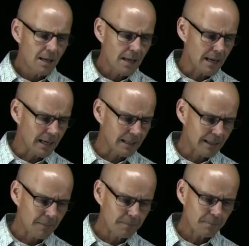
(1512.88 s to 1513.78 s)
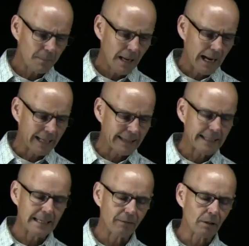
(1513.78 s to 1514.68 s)
and I
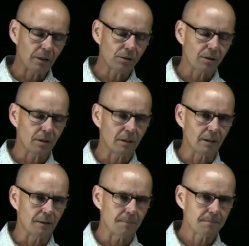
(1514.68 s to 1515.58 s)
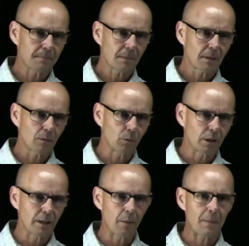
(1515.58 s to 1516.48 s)
think giving us the
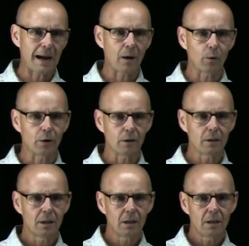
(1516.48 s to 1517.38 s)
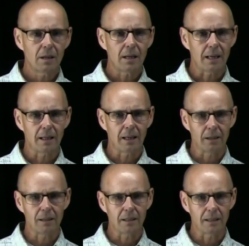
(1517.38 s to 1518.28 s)
really the power
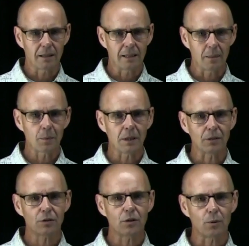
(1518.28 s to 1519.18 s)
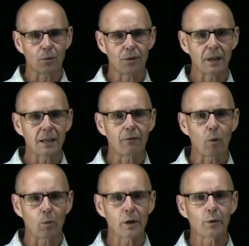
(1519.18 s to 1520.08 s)
and the impetus to think of
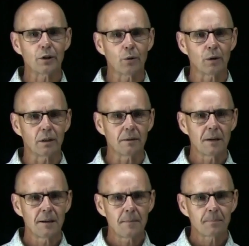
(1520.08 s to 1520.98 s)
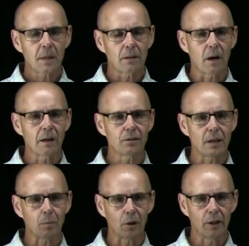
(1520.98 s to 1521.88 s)
what we were doing, not as
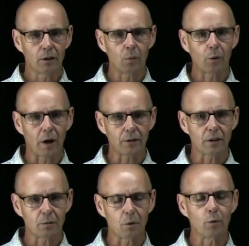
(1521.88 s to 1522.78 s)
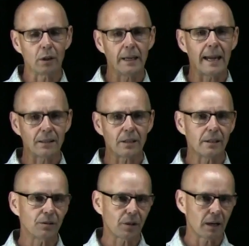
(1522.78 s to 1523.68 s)
a political process, but really as a
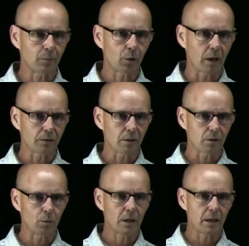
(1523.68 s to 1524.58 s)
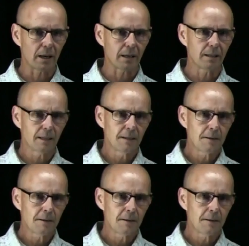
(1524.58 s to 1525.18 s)
design process. So we had,